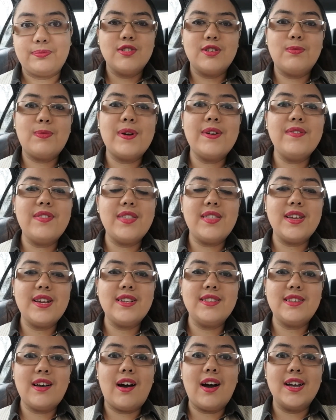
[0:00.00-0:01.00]
So one of the
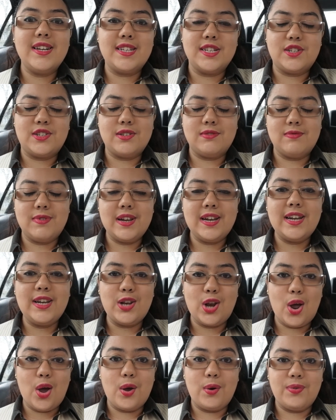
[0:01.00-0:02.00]
things I did to
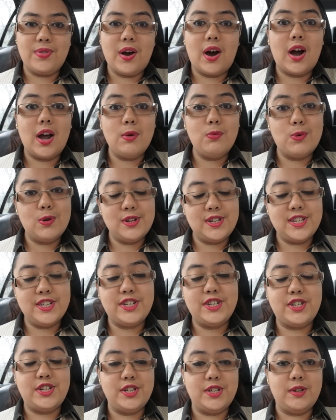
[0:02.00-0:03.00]
really know that I
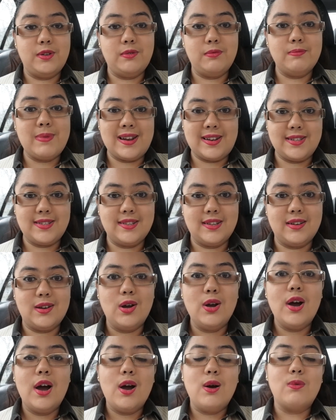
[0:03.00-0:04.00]
wanted to do
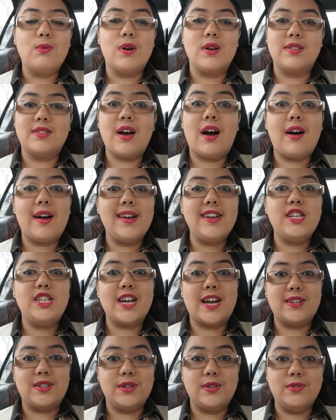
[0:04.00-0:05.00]
medicine was I
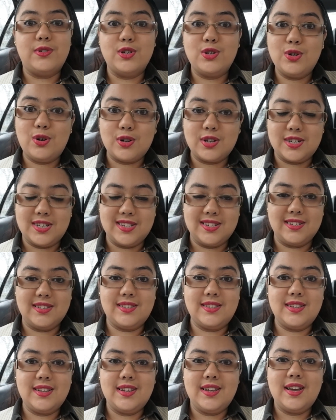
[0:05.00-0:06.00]
shadowed
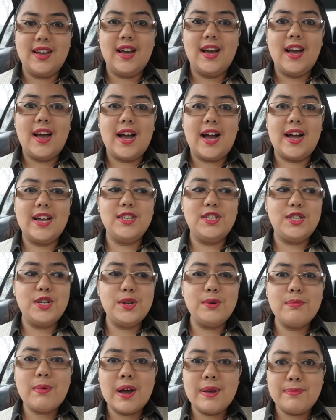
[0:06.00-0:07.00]
doctors. And
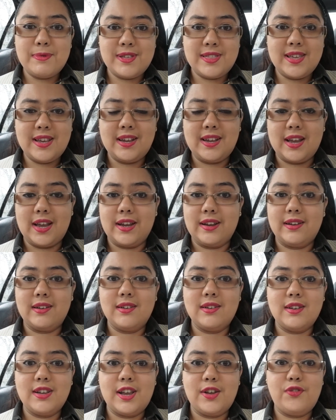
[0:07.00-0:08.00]
you might be thinking,
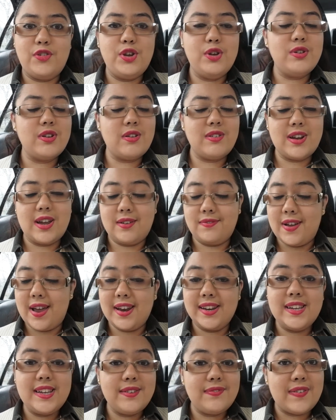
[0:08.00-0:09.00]
if you don't have
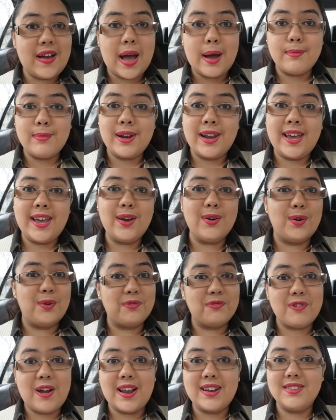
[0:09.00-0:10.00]
any family
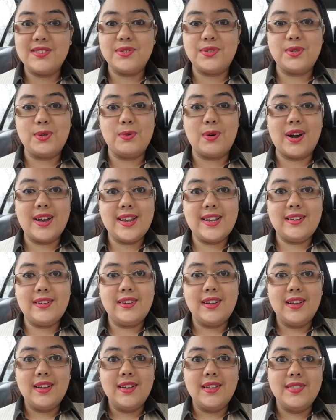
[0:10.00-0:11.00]
or friends who are
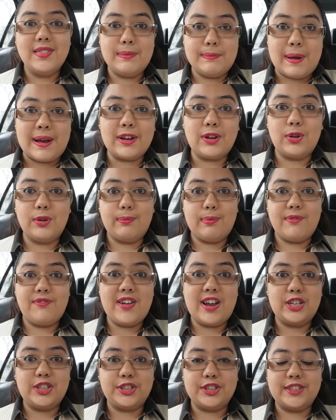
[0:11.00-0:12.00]
in the medical
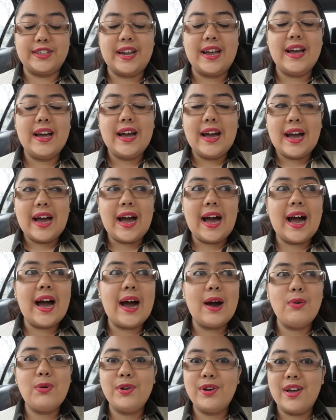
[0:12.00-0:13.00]
profession,
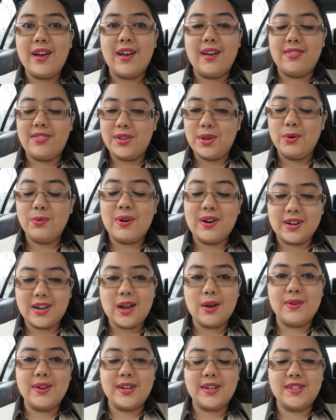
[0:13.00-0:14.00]
how on earth you are
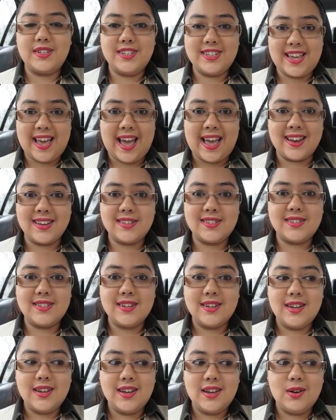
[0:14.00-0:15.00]
going to
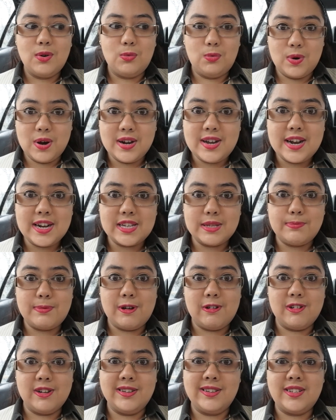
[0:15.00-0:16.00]
get work
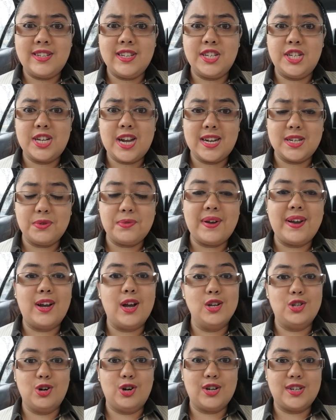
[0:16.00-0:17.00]
experience
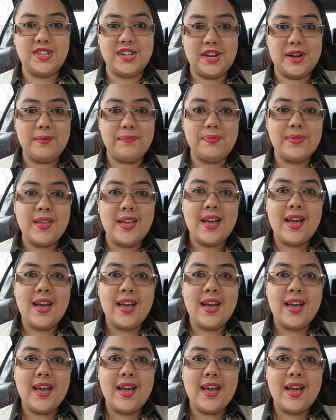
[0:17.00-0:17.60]
shadowing a doctor?